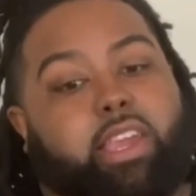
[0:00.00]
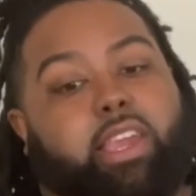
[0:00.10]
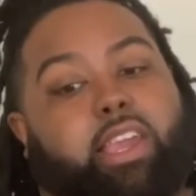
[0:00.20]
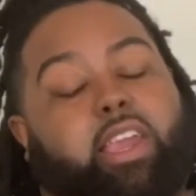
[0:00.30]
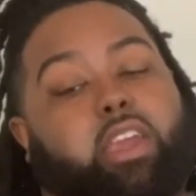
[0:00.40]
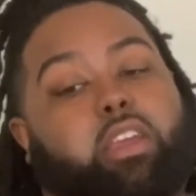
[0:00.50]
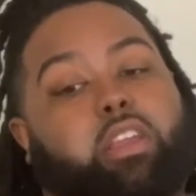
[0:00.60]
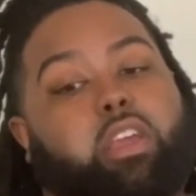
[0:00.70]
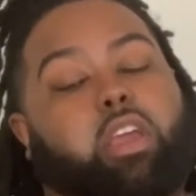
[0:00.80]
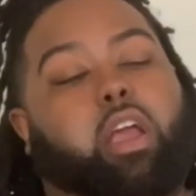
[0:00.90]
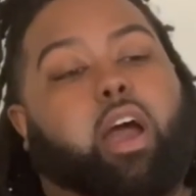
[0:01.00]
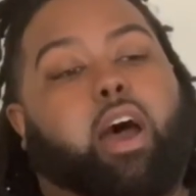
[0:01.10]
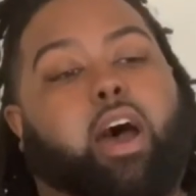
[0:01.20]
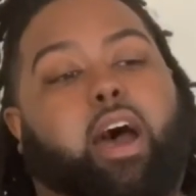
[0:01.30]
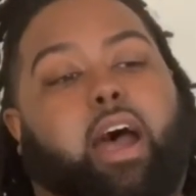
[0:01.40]
And
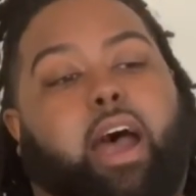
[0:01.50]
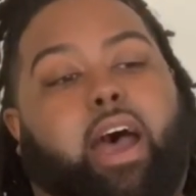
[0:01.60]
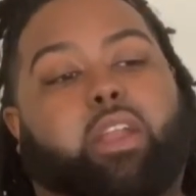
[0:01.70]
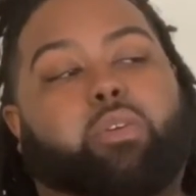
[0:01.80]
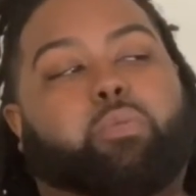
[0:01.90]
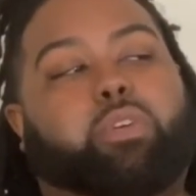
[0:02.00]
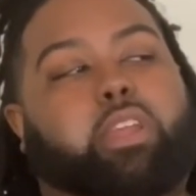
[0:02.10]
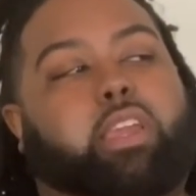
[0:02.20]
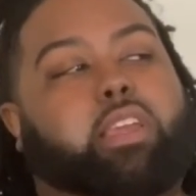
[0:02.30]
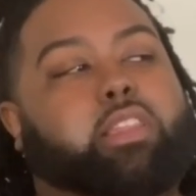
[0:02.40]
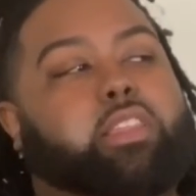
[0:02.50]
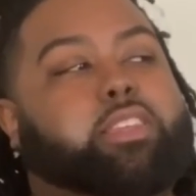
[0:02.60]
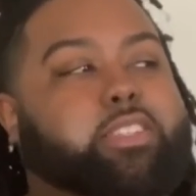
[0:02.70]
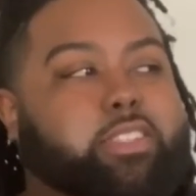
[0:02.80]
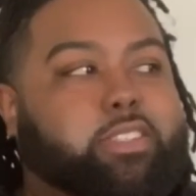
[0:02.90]
I don't want to end
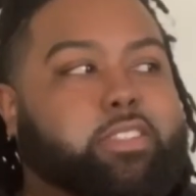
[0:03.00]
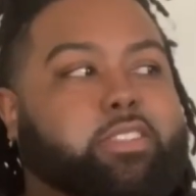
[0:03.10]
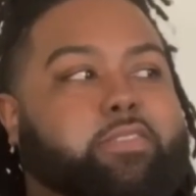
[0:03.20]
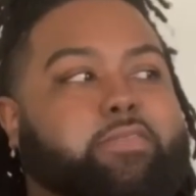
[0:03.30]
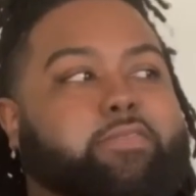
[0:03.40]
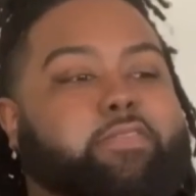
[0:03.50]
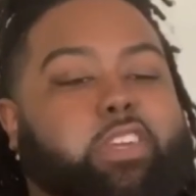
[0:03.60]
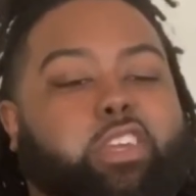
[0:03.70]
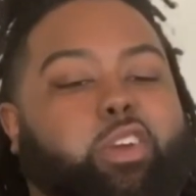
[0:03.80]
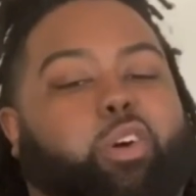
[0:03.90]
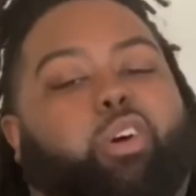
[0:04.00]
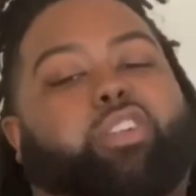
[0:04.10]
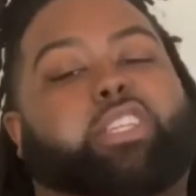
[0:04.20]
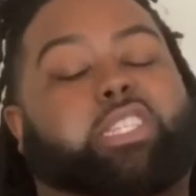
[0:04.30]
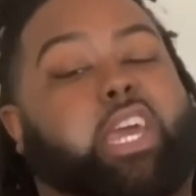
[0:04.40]
this video on
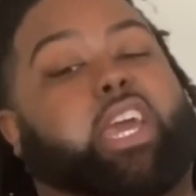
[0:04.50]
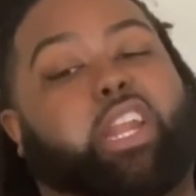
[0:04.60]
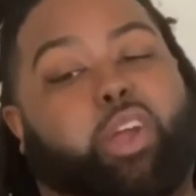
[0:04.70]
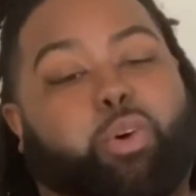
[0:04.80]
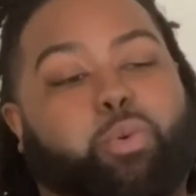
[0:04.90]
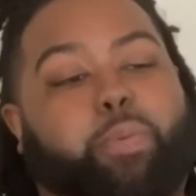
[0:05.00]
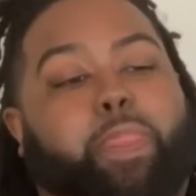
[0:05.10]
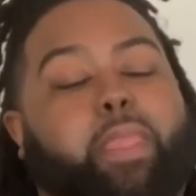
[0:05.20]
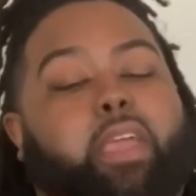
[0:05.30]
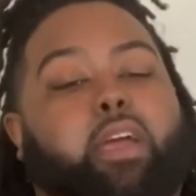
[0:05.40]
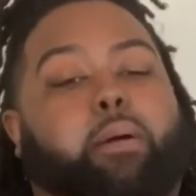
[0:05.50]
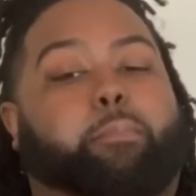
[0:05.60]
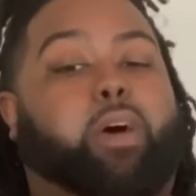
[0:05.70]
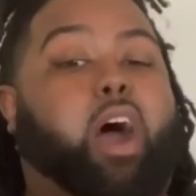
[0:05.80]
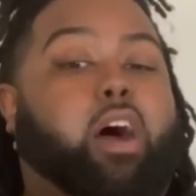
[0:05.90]
a sad note,
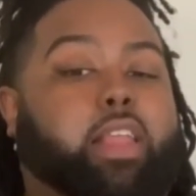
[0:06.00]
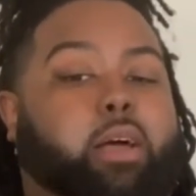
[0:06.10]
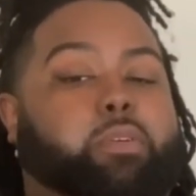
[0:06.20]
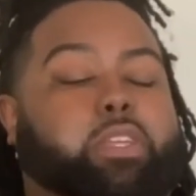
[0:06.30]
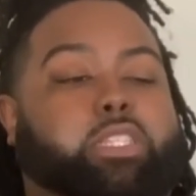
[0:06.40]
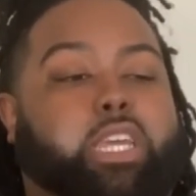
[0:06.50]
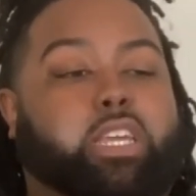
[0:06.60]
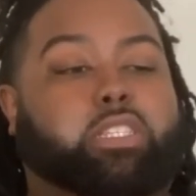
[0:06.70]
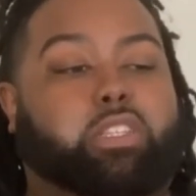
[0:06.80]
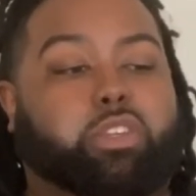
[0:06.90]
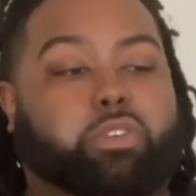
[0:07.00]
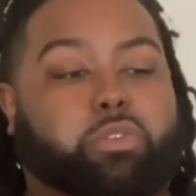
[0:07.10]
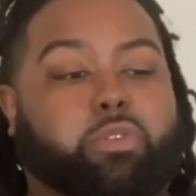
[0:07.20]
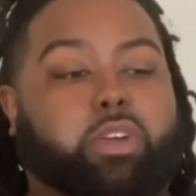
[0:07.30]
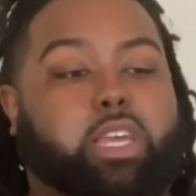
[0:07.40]
but all I will say to
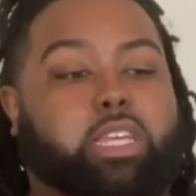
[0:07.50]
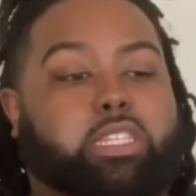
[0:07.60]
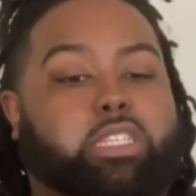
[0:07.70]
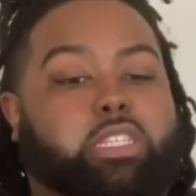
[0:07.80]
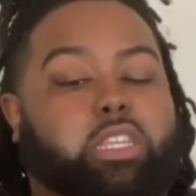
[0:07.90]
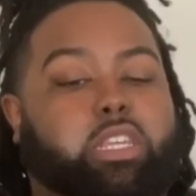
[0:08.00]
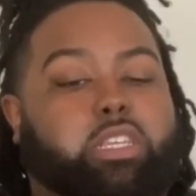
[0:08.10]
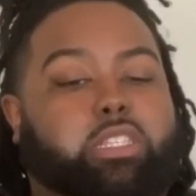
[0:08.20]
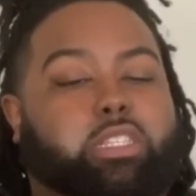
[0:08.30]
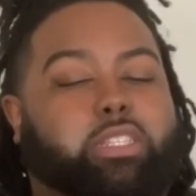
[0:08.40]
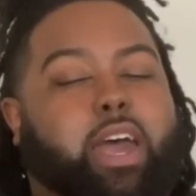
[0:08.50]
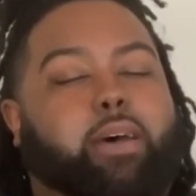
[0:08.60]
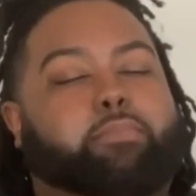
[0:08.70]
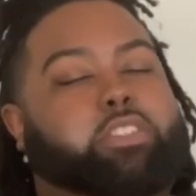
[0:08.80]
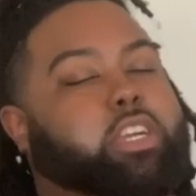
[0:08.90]
you is
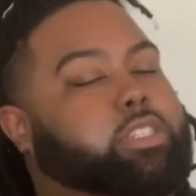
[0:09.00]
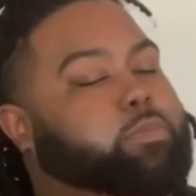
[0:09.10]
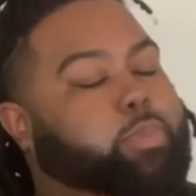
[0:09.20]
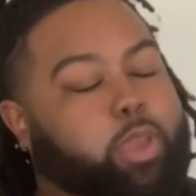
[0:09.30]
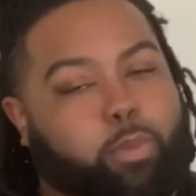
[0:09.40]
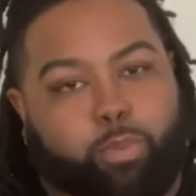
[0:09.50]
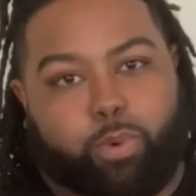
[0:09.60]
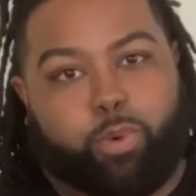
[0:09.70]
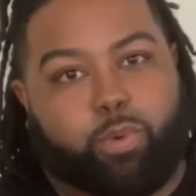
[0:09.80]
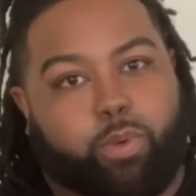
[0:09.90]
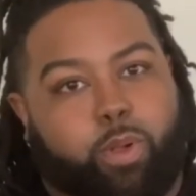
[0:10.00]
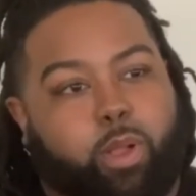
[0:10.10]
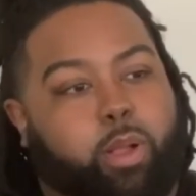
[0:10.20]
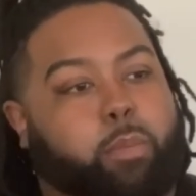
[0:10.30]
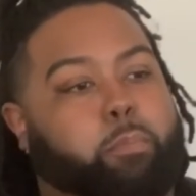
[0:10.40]
stop judging people
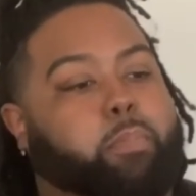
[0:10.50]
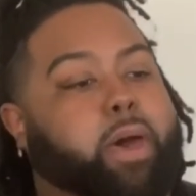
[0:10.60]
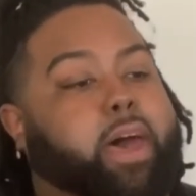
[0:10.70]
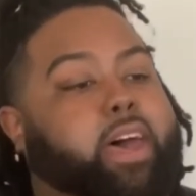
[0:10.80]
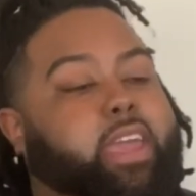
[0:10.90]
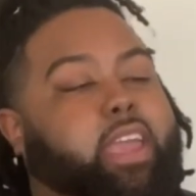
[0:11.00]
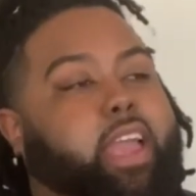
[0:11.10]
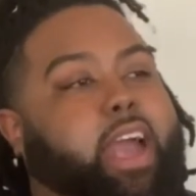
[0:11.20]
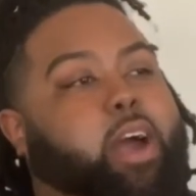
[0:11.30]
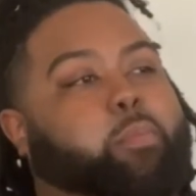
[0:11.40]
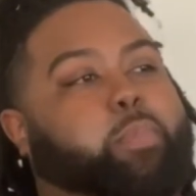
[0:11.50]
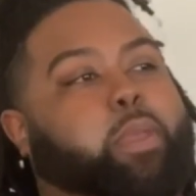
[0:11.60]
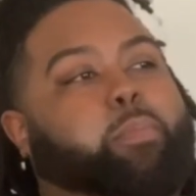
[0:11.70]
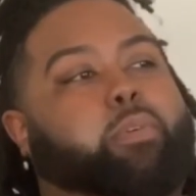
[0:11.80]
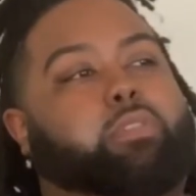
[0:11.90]
by how
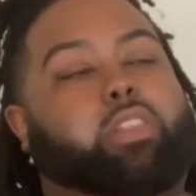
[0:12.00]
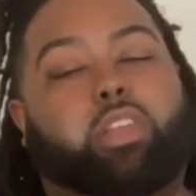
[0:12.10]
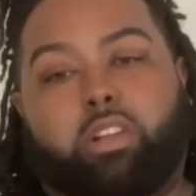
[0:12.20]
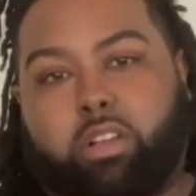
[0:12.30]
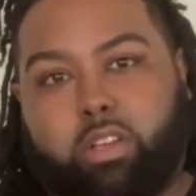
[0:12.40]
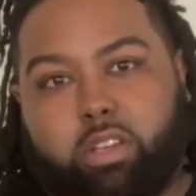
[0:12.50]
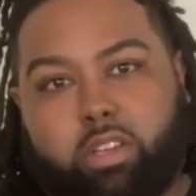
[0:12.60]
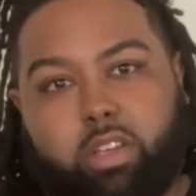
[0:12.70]
people look